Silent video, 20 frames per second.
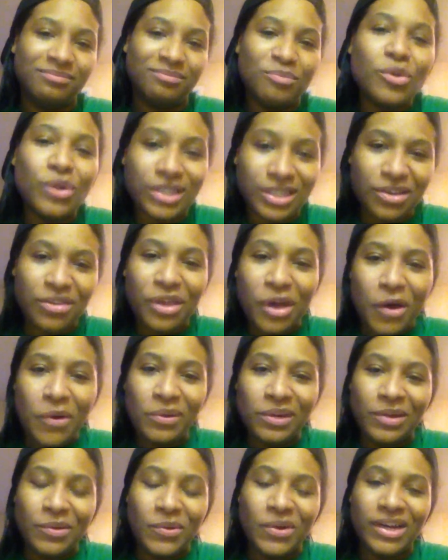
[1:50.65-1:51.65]
More so the
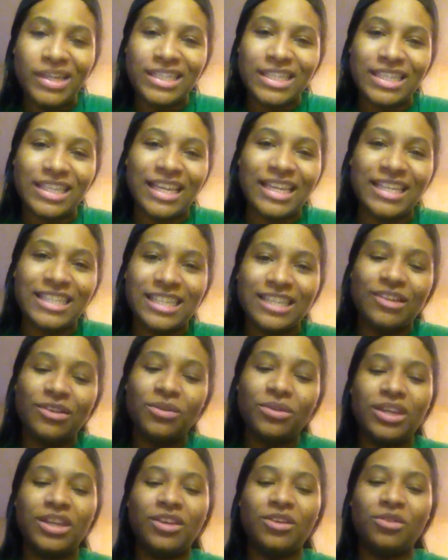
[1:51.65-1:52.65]
Only Ones. I think it's a
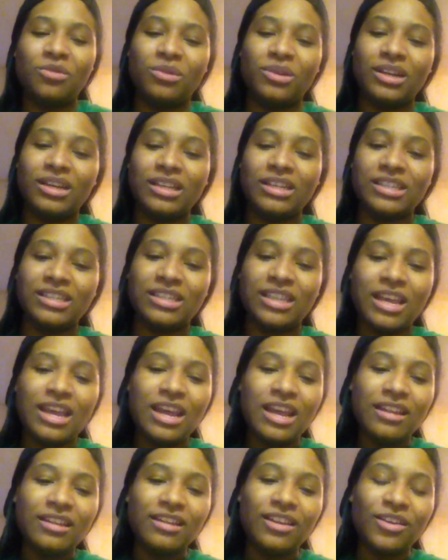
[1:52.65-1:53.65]
little cute because
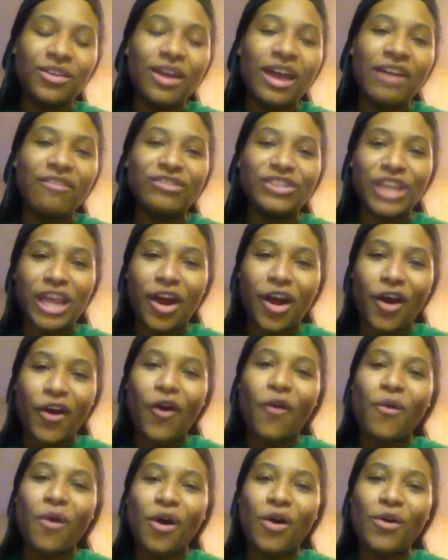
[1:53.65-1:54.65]
then you have
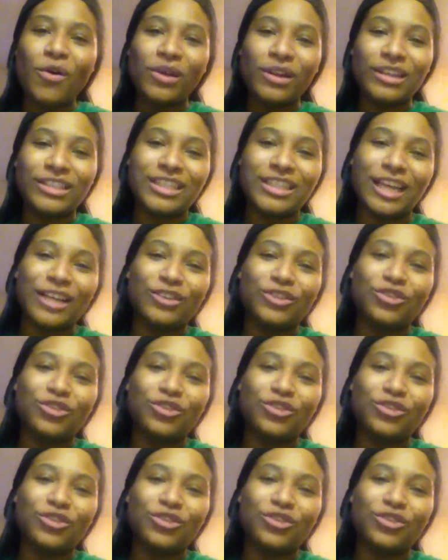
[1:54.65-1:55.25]
J-R-O-O. It looks like